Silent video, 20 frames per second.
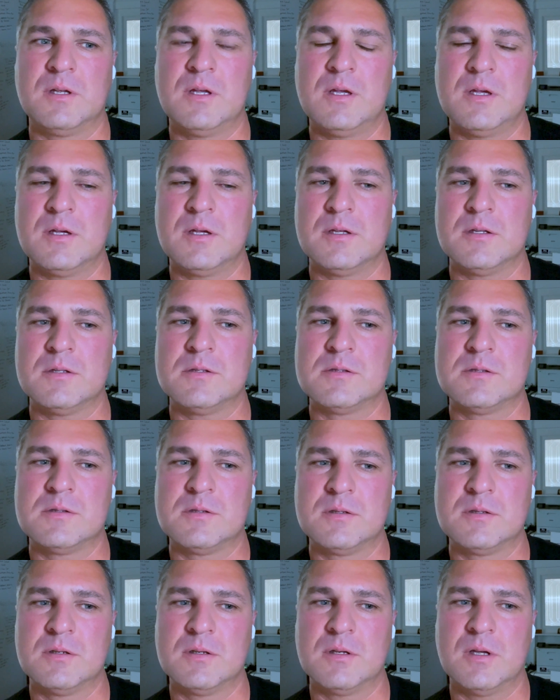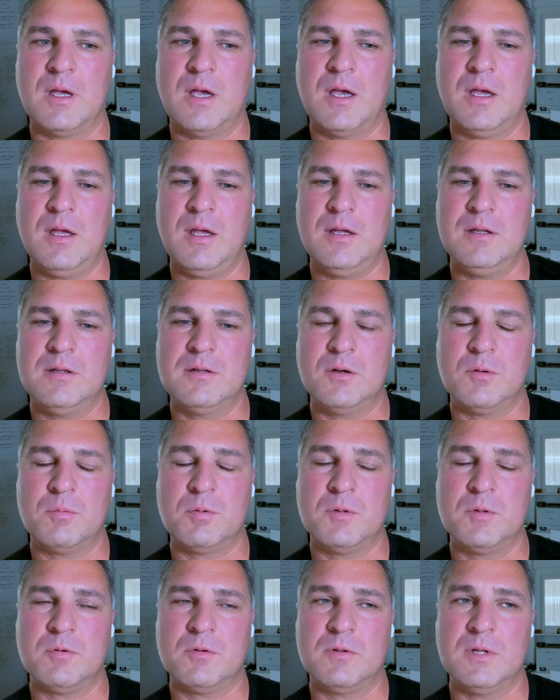is I tell
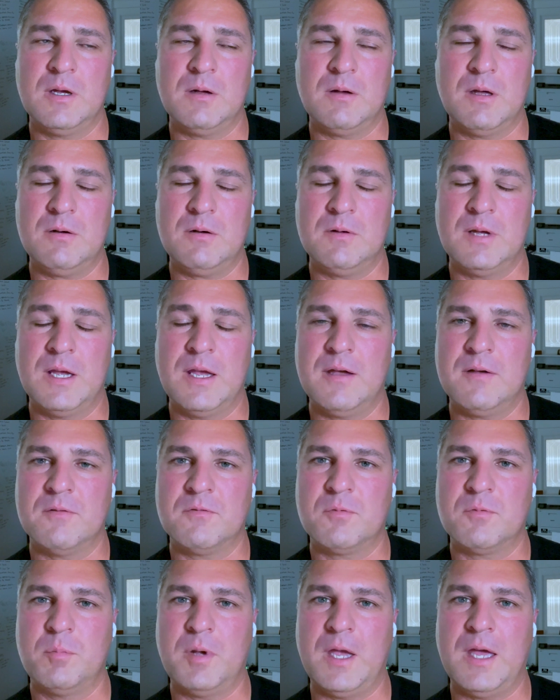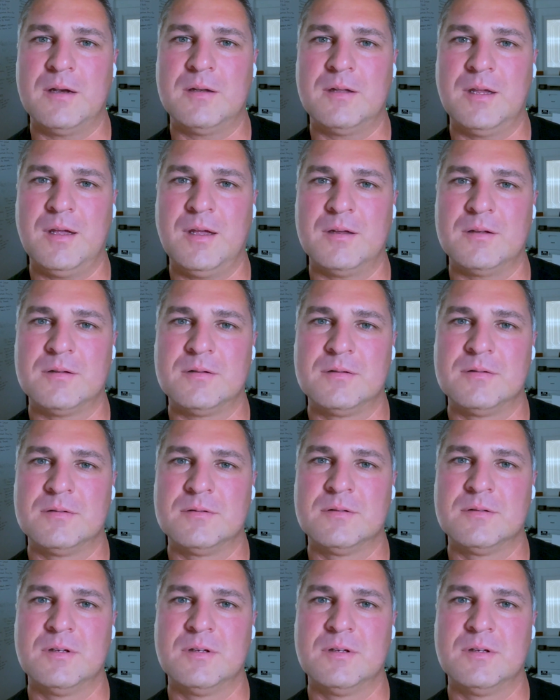people now I don't have bad days.